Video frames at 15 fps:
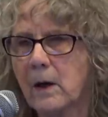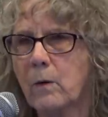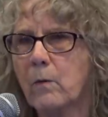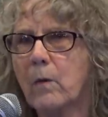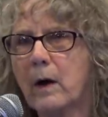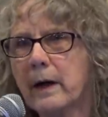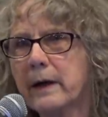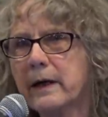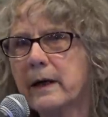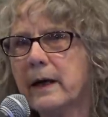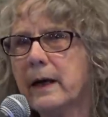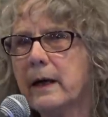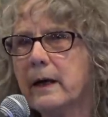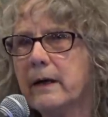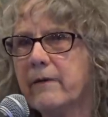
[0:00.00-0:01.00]
One
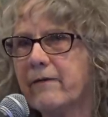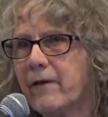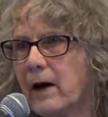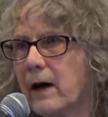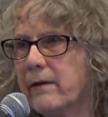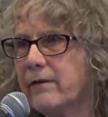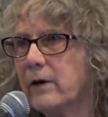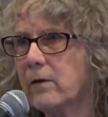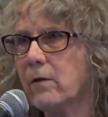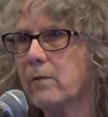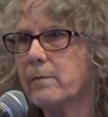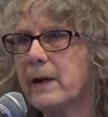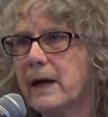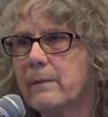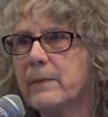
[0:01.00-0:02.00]
85 year
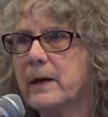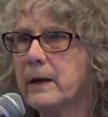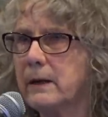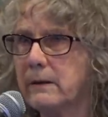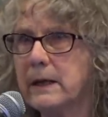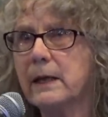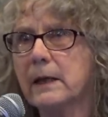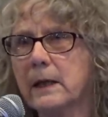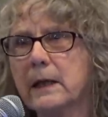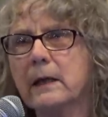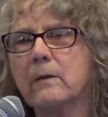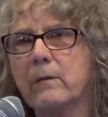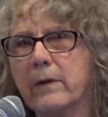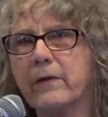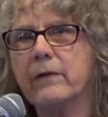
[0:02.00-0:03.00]
old may be
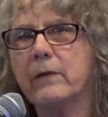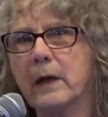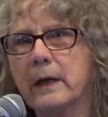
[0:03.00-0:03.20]
dealing with